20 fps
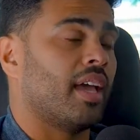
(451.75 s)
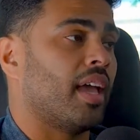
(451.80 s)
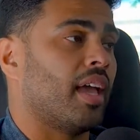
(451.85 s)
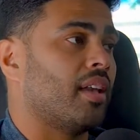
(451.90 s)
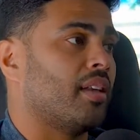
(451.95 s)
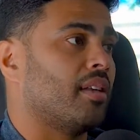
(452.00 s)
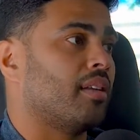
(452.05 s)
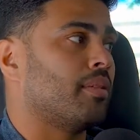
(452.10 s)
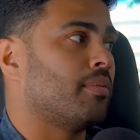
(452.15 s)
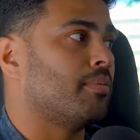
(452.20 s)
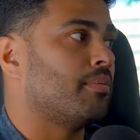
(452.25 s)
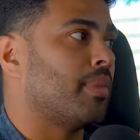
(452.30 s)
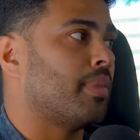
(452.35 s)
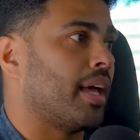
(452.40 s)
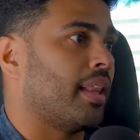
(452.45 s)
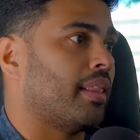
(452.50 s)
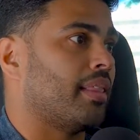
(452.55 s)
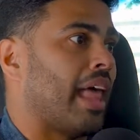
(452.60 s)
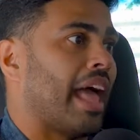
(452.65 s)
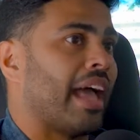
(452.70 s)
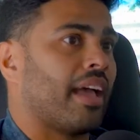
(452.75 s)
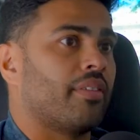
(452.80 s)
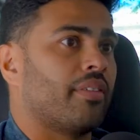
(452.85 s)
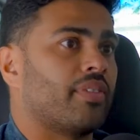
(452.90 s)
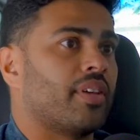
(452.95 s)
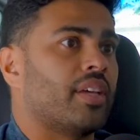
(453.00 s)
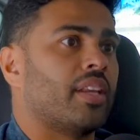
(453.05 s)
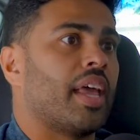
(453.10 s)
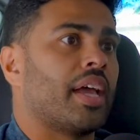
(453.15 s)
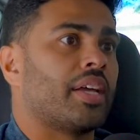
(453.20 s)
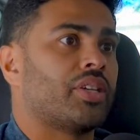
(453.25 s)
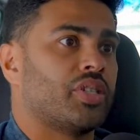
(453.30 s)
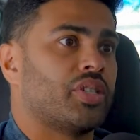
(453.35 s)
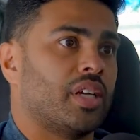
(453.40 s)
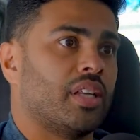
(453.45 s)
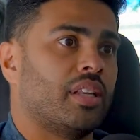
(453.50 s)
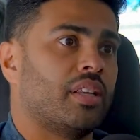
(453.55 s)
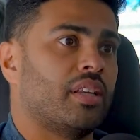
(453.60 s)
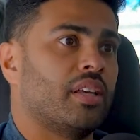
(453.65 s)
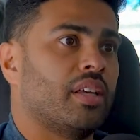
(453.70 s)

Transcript: and my lack of connection.